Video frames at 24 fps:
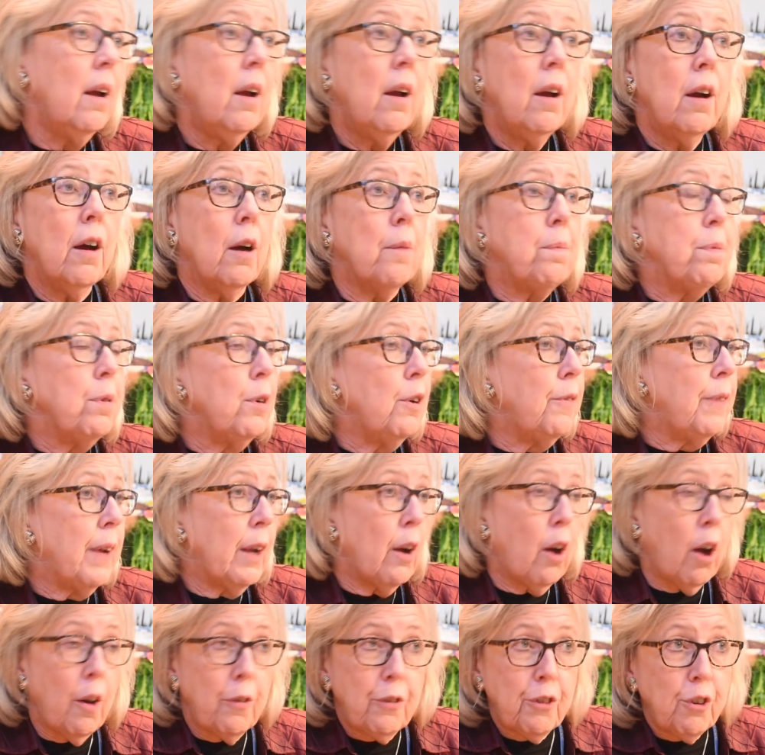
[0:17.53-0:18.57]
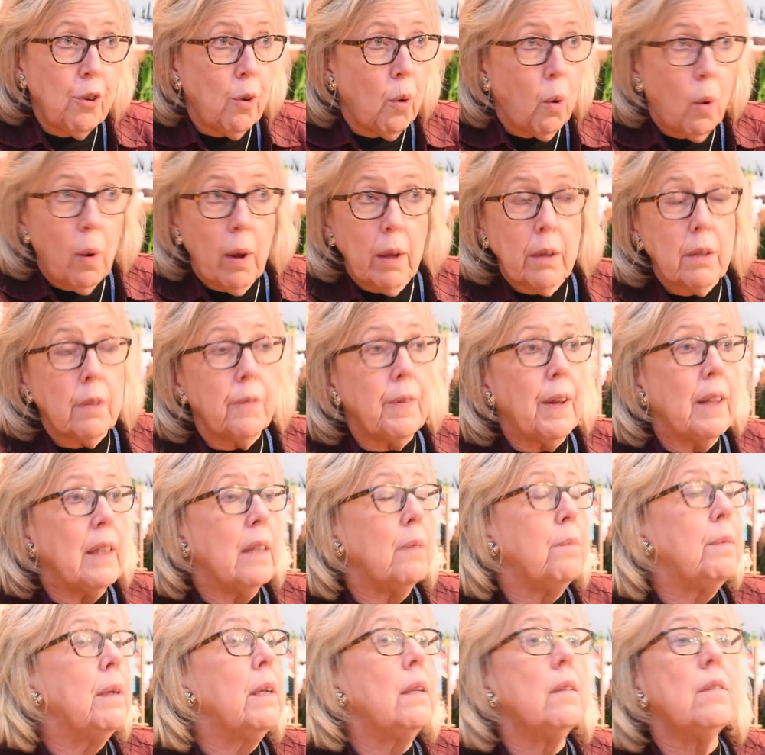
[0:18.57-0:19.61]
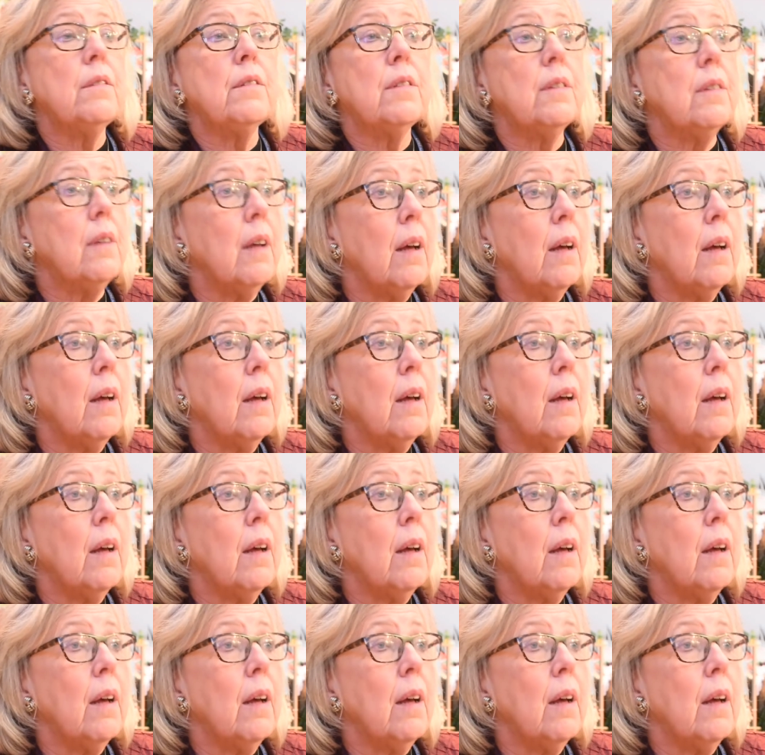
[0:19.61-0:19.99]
approving offshore oil developments,